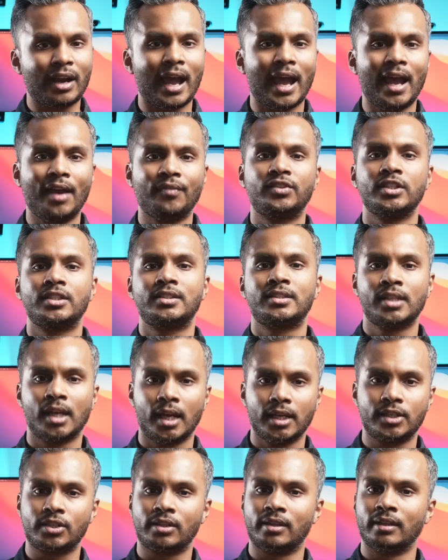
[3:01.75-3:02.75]
have to
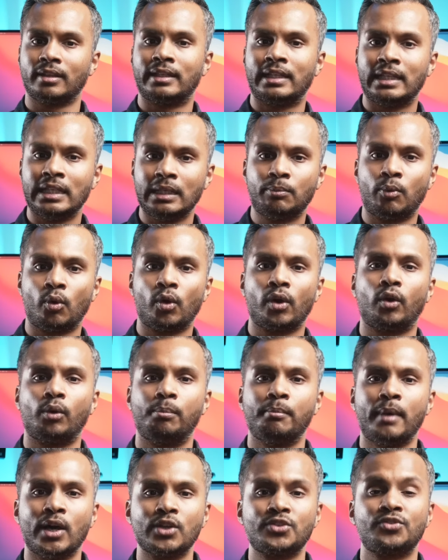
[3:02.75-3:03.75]
touch the keyboard or
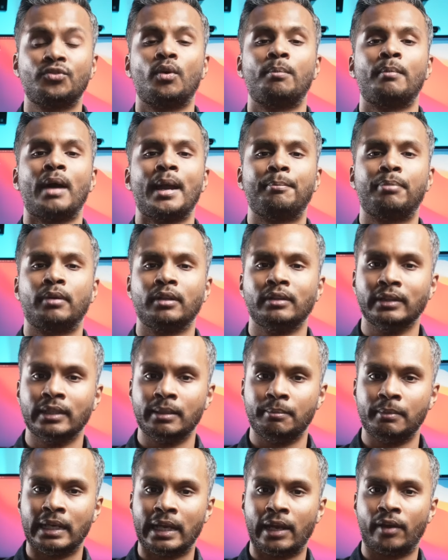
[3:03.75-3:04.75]
mouse for my
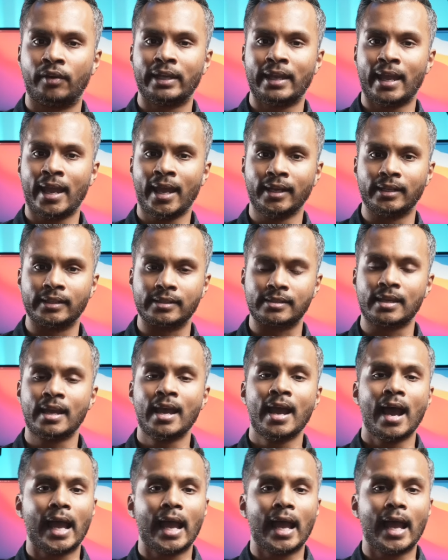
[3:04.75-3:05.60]
preliminary edits.